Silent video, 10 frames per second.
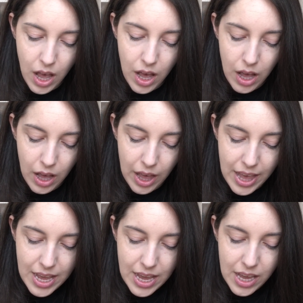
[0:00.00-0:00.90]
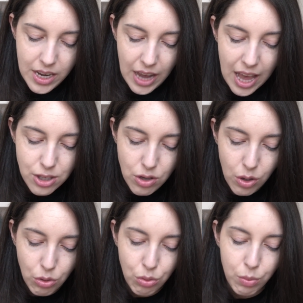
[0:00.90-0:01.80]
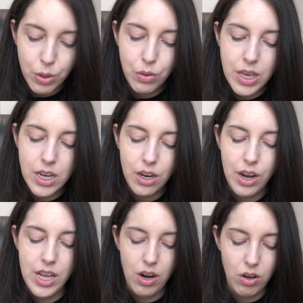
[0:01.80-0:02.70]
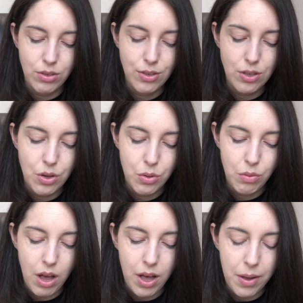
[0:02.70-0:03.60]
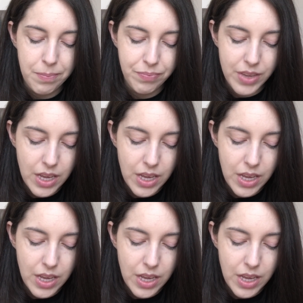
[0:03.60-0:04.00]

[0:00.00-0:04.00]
Uh, and as you go through here, it also um,